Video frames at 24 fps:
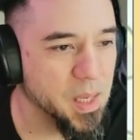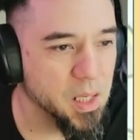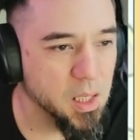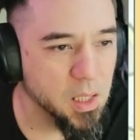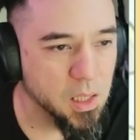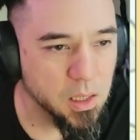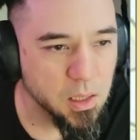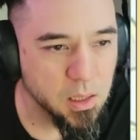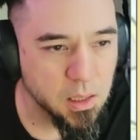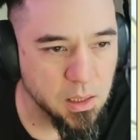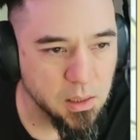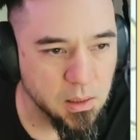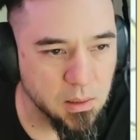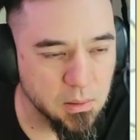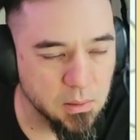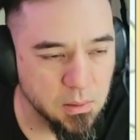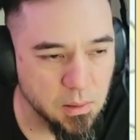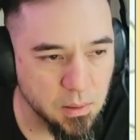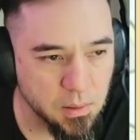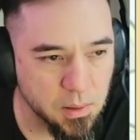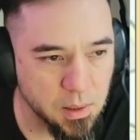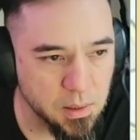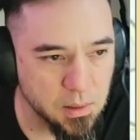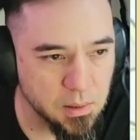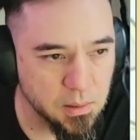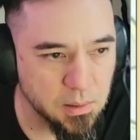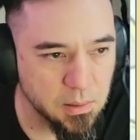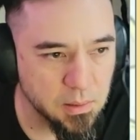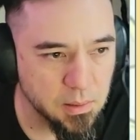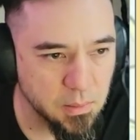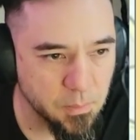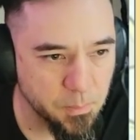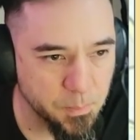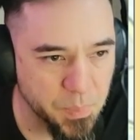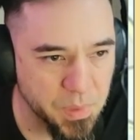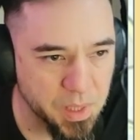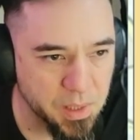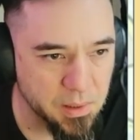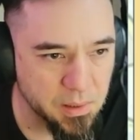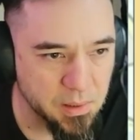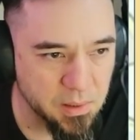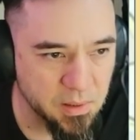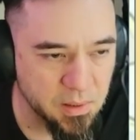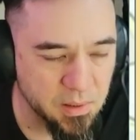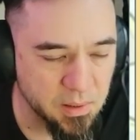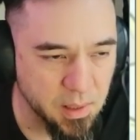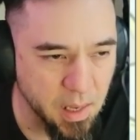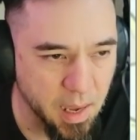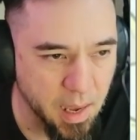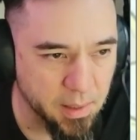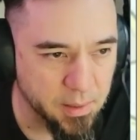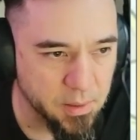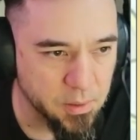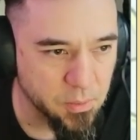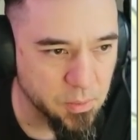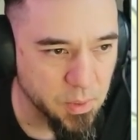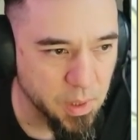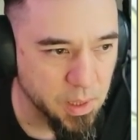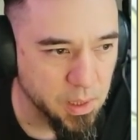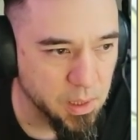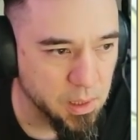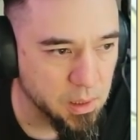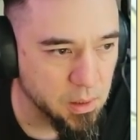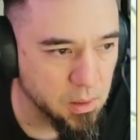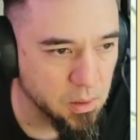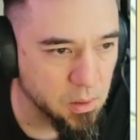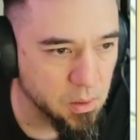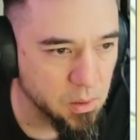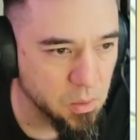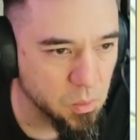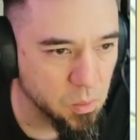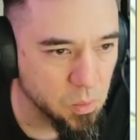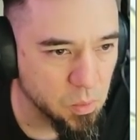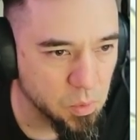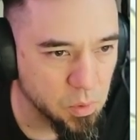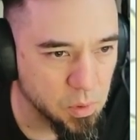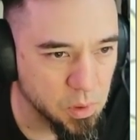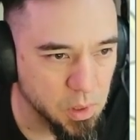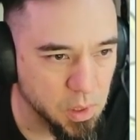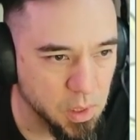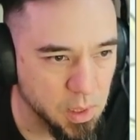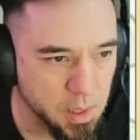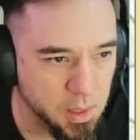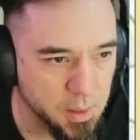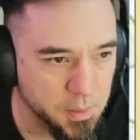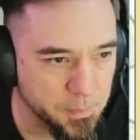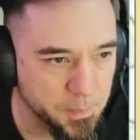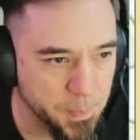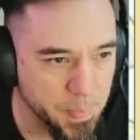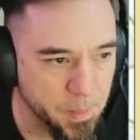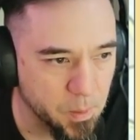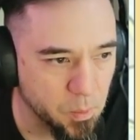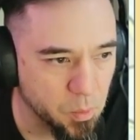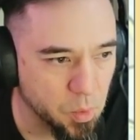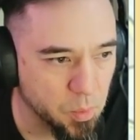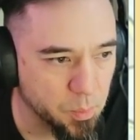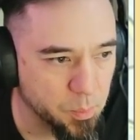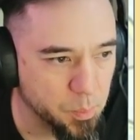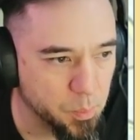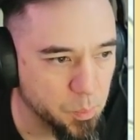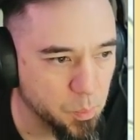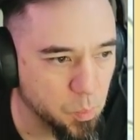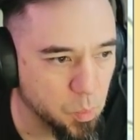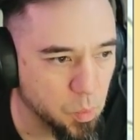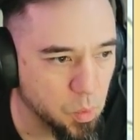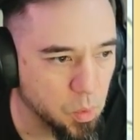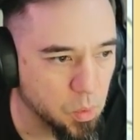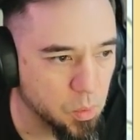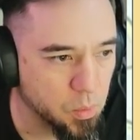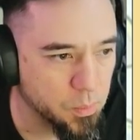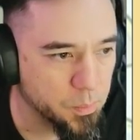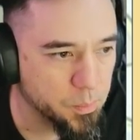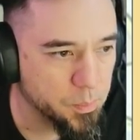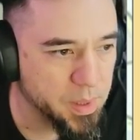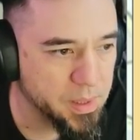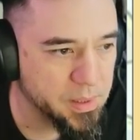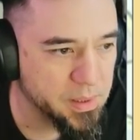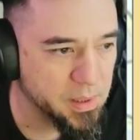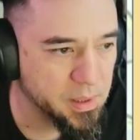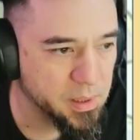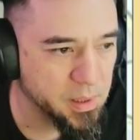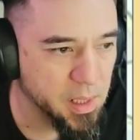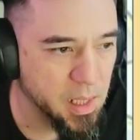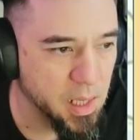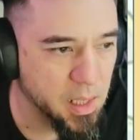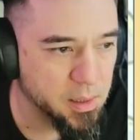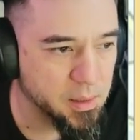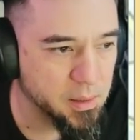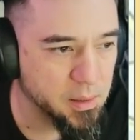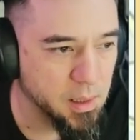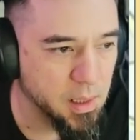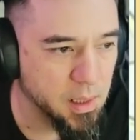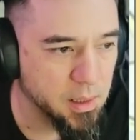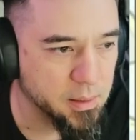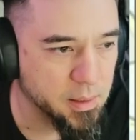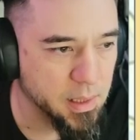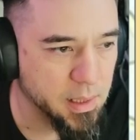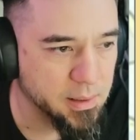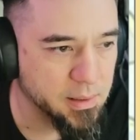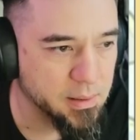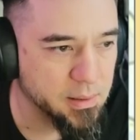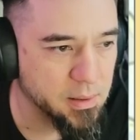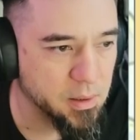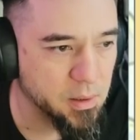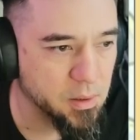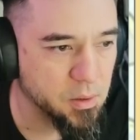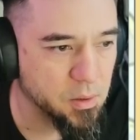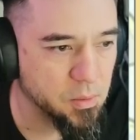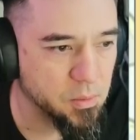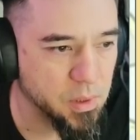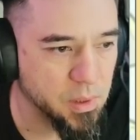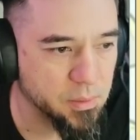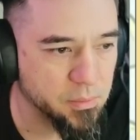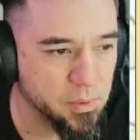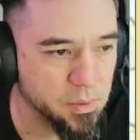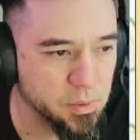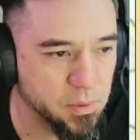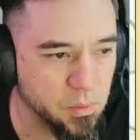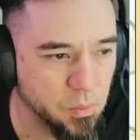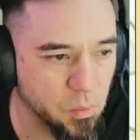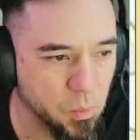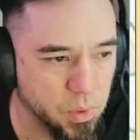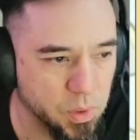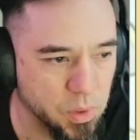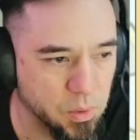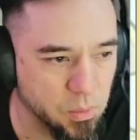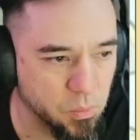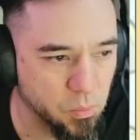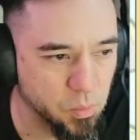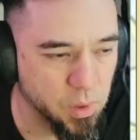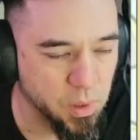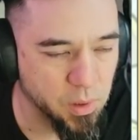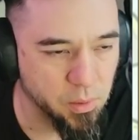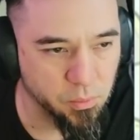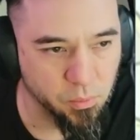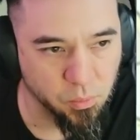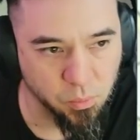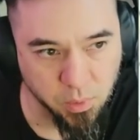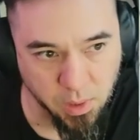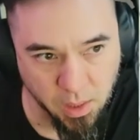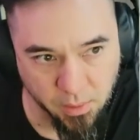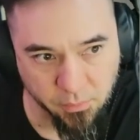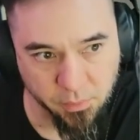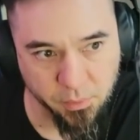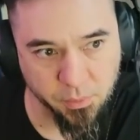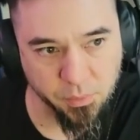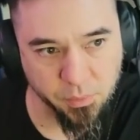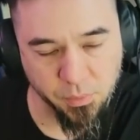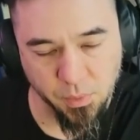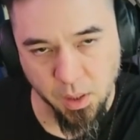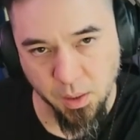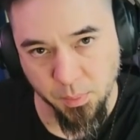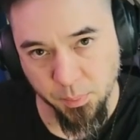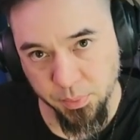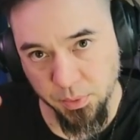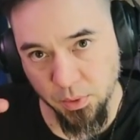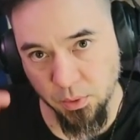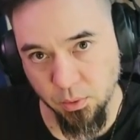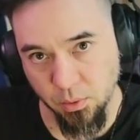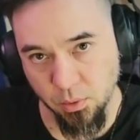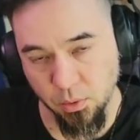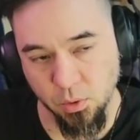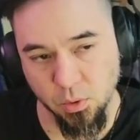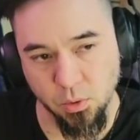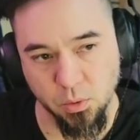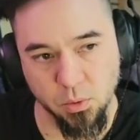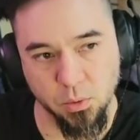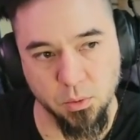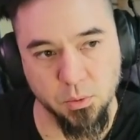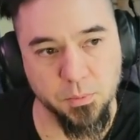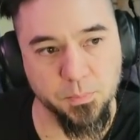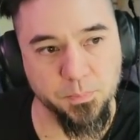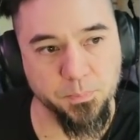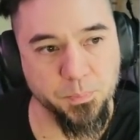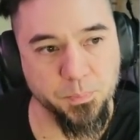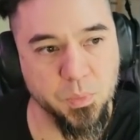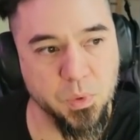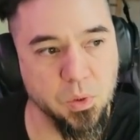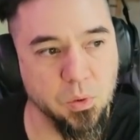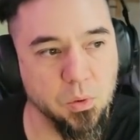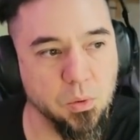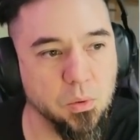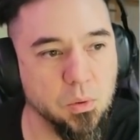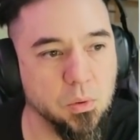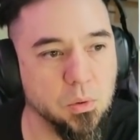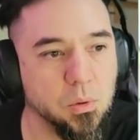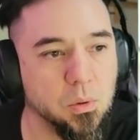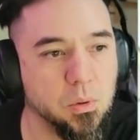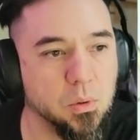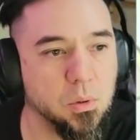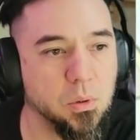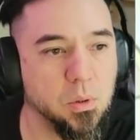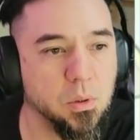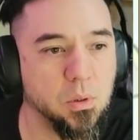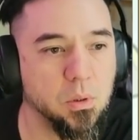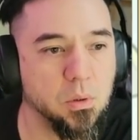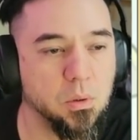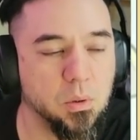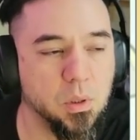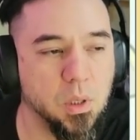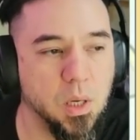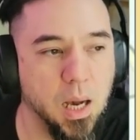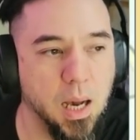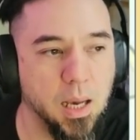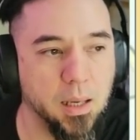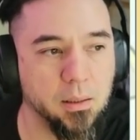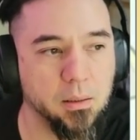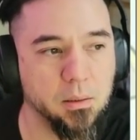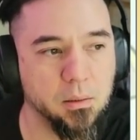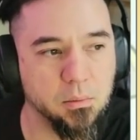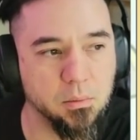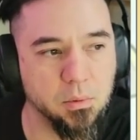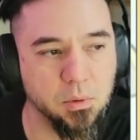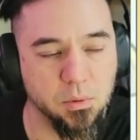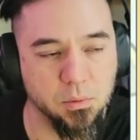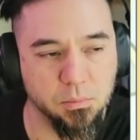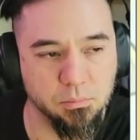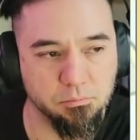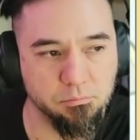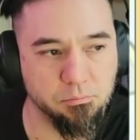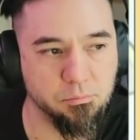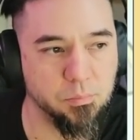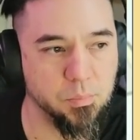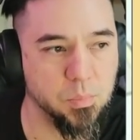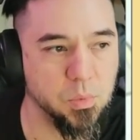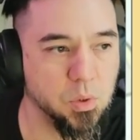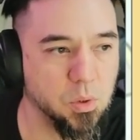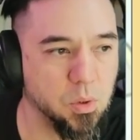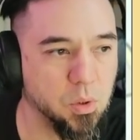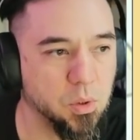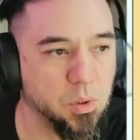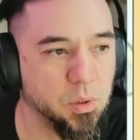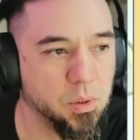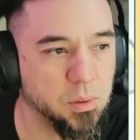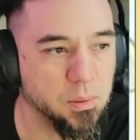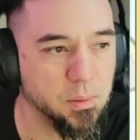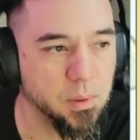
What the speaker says: these stats right here will basically on next tier or whatever, when you level up your god, your current